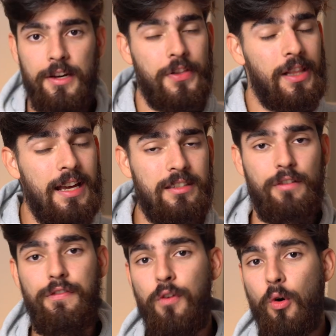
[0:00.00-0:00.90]
Now, the last
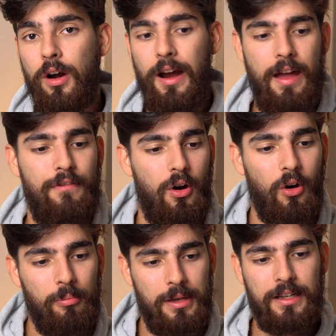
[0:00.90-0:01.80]
four have
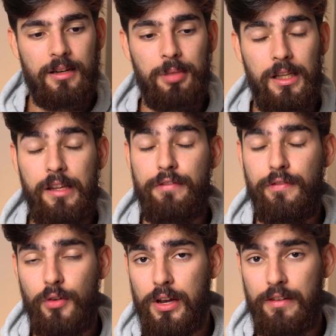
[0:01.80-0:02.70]
all been completely free.